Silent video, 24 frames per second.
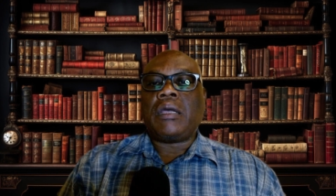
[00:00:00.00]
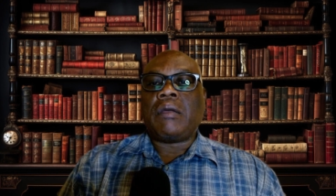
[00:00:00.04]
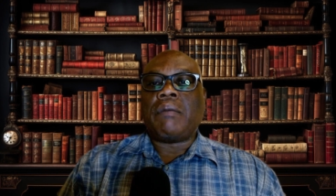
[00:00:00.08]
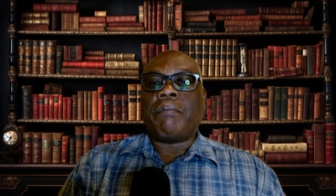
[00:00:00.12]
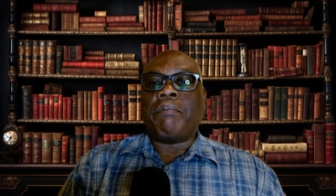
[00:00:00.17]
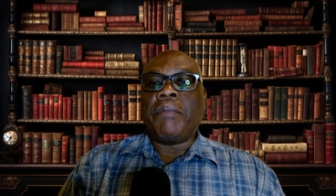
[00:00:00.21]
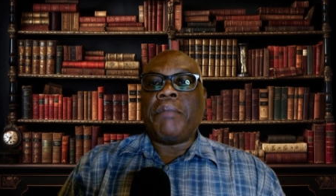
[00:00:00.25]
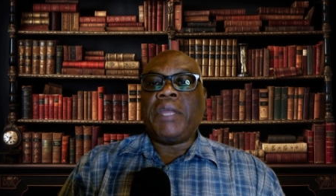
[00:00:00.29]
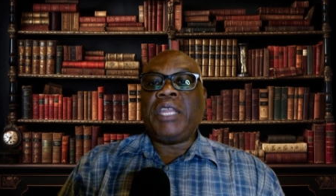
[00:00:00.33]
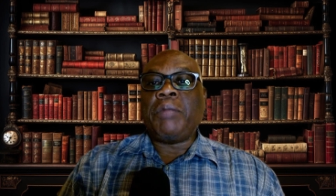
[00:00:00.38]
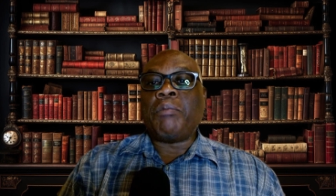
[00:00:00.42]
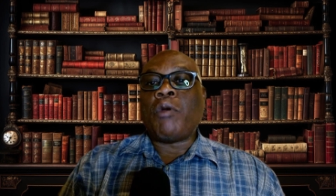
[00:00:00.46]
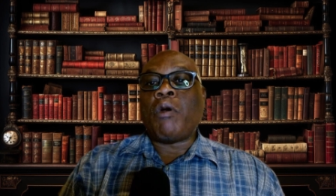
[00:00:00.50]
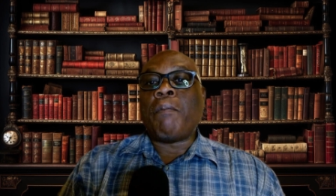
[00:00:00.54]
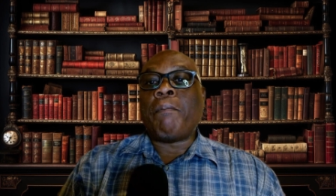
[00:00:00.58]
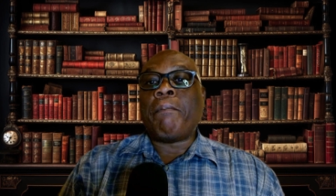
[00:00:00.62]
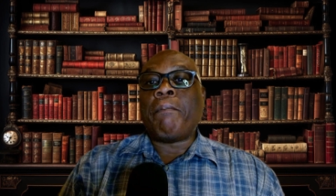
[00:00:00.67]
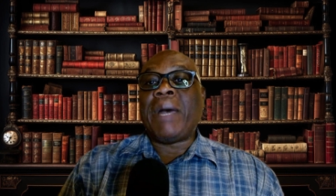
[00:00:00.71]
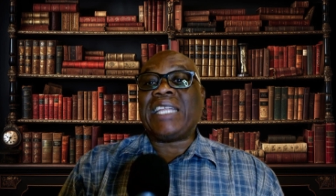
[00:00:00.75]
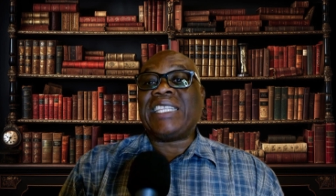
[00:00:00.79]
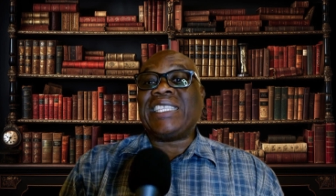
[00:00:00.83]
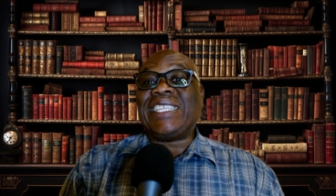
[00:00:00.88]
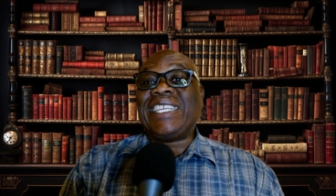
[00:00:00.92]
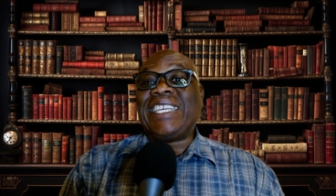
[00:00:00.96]
minimum
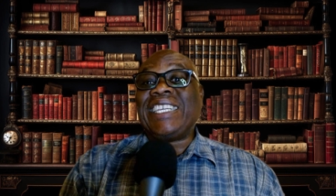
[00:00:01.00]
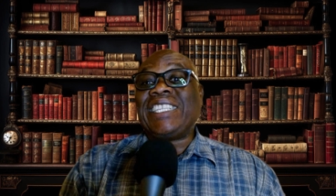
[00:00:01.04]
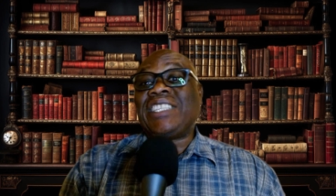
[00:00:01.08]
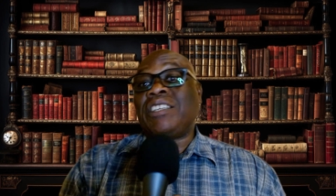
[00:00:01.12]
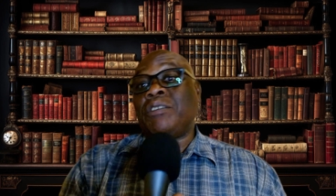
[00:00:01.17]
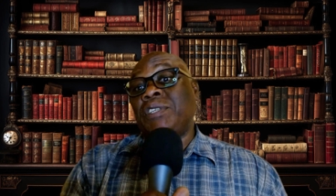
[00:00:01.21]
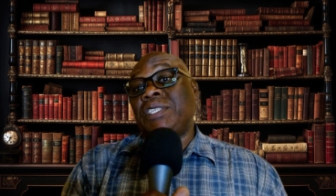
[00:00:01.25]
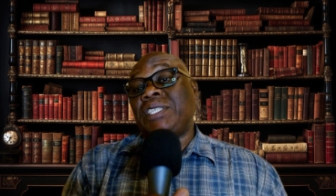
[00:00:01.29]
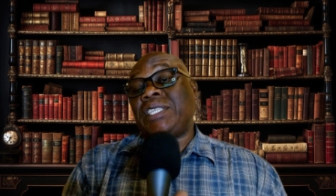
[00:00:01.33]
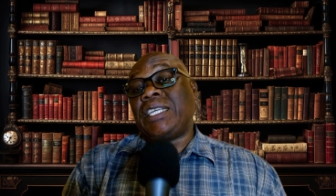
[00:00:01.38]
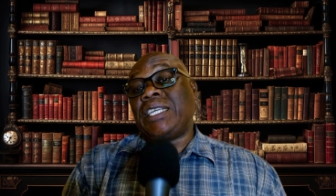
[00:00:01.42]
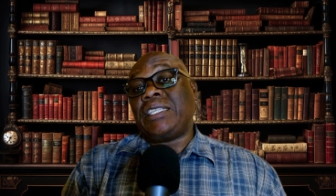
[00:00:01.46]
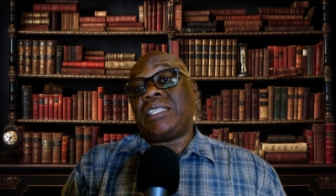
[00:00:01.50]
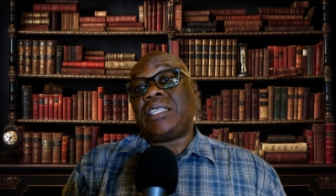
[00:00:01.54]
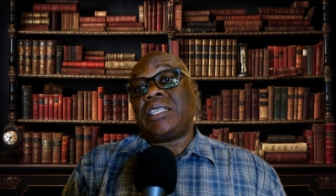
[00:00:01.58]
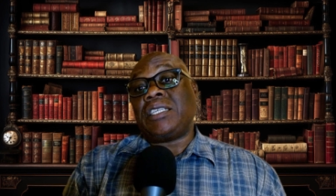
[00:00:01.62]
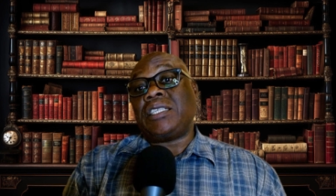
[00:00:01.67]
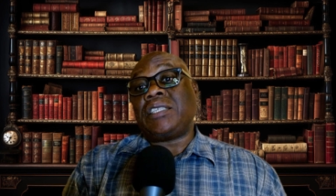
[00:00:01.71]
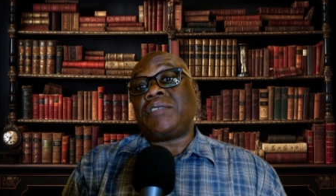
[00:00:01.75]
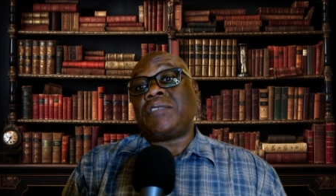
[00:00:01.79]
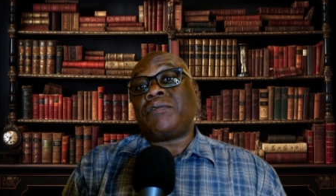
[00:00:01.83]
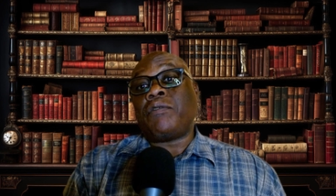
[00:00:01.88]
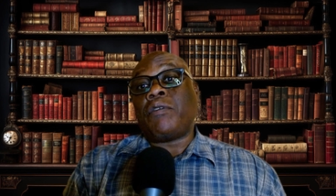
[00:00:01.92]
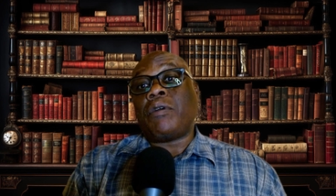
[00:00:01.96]
mandatory
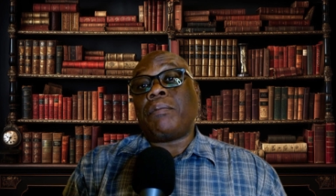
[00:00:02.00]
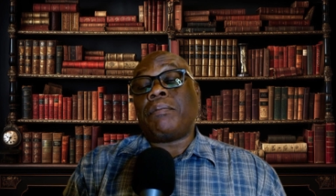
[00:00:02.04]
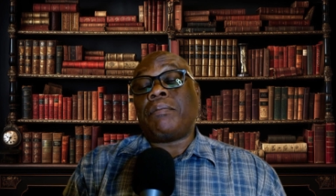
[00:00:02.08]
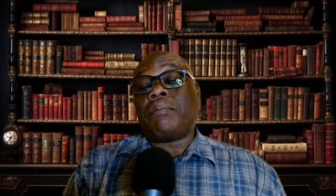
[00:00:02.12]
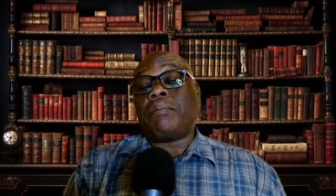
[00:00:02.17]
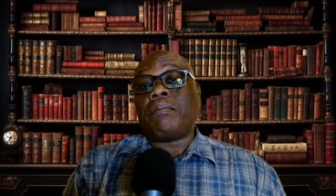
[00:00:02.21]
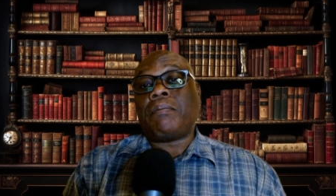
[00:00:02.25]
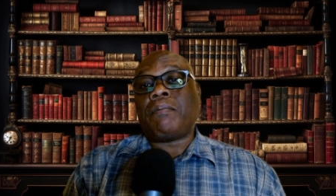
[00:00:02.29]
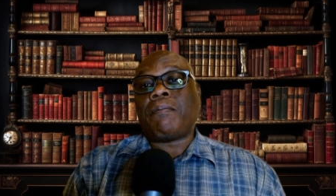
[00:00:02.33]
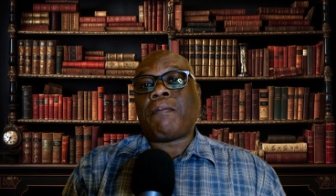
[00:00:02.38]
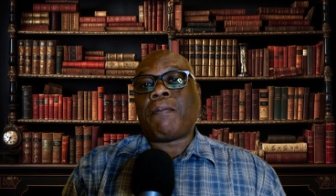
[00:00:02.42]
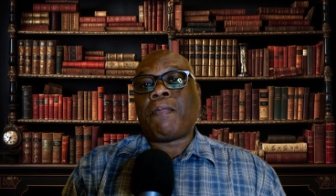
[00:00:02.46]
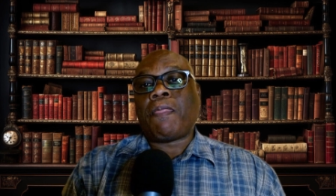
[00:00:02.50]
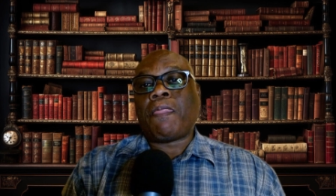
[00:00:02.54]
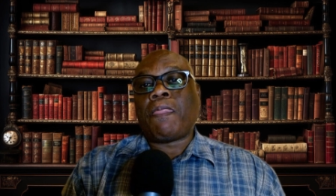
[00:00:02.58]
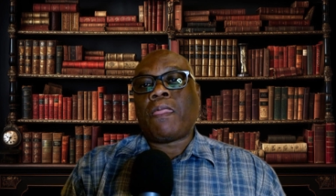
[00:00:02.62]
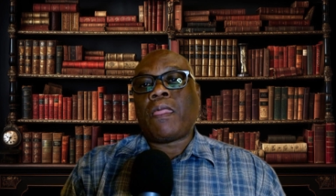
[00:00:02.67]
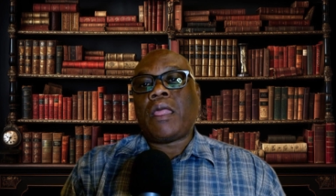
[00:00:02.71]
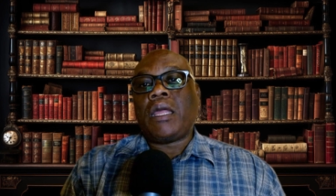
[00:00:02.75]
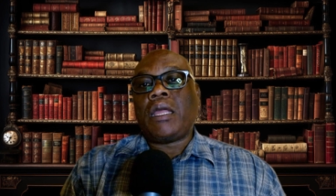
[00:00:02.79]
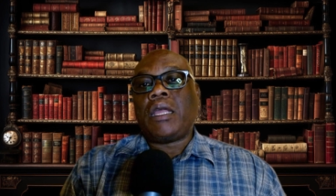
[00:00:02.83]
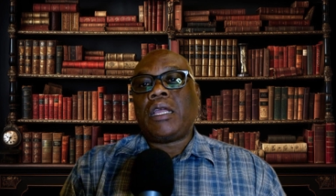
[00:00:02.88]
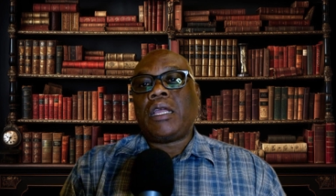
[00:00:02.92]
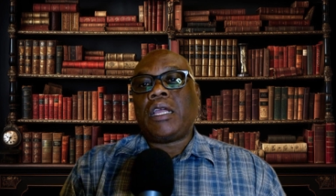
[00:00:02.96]
sentence from
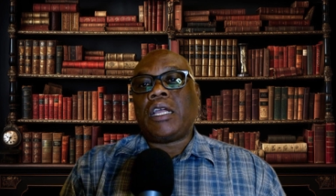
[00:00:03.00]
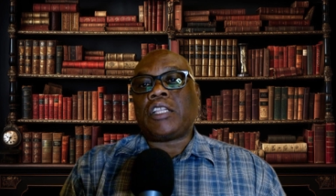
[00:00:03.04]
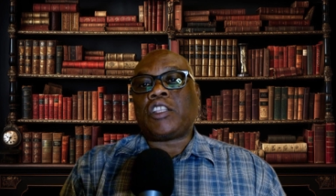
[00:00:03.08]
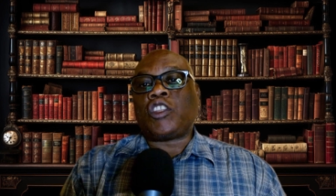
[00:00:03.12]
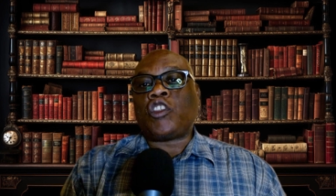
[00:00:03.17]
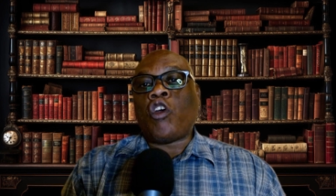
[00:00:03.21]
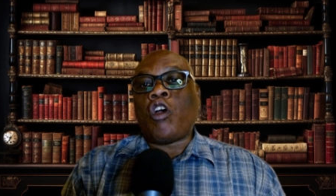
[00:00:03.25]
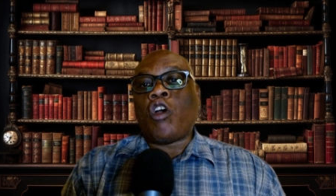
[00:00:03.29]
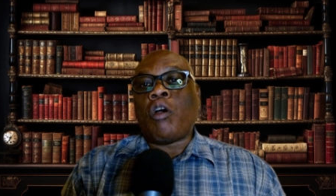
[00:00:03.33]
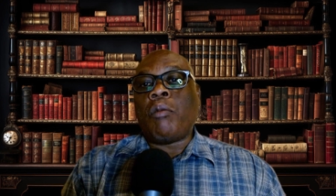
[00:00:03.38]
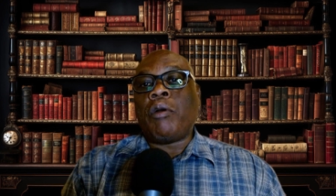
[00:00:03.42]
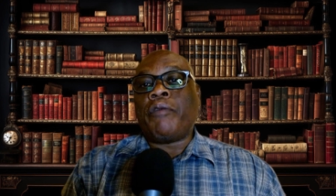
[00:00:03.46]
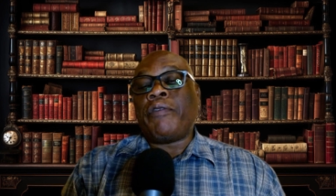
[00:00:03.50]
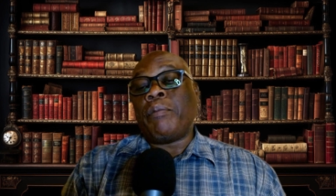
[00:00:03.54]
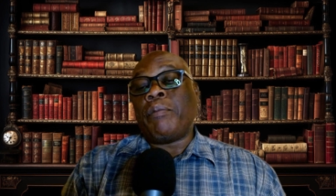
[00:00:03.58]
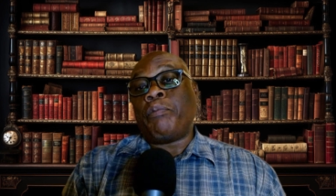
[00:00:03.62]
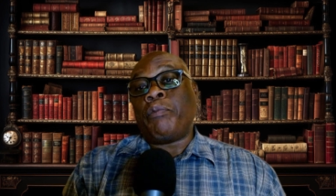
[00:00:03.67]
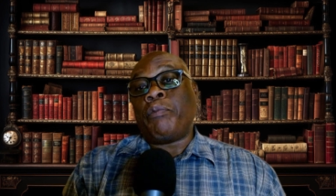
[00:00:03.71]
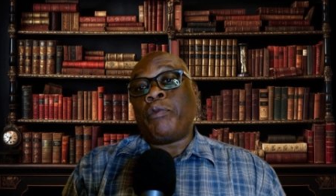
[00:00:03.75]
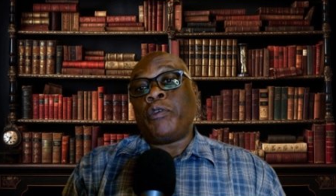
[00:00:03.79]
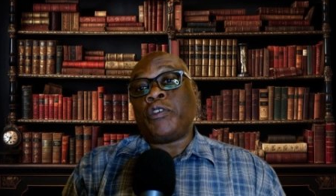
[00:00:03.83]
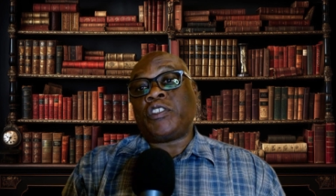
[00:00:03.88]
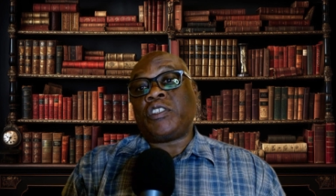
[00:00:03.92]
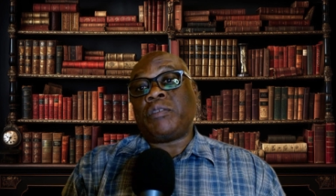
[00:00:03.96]
a term of
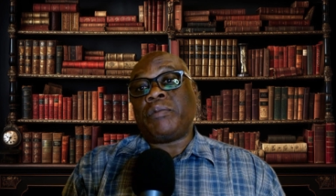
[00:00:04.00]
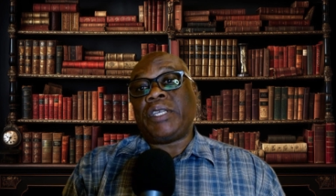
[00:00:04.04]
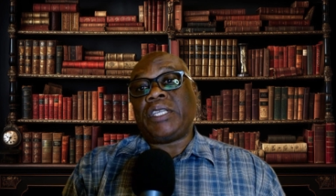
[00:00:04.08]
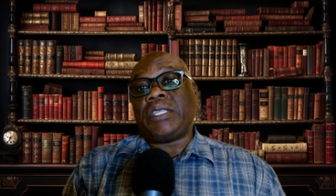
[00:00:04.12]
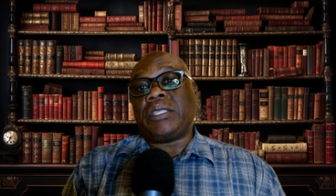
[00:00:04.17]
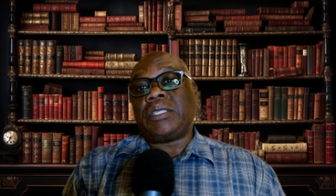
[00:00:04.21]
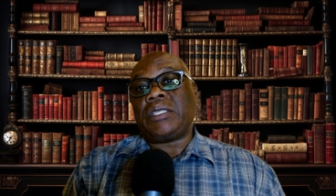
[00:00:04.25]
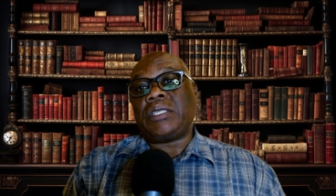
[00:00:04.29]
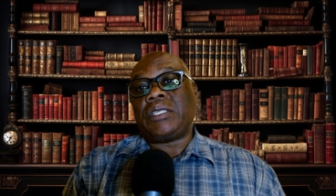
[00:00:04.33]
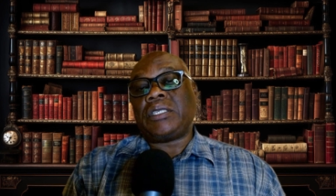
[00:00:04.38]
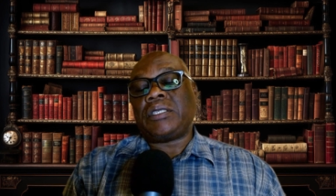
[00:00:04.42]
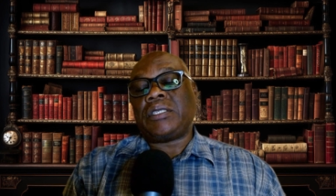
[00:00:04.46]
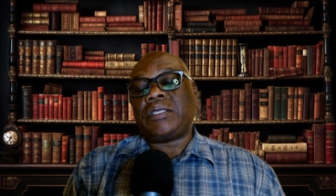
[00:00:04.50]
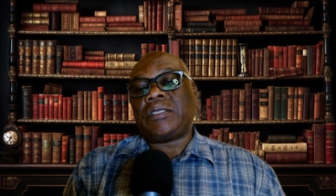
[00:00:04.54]
imprisonment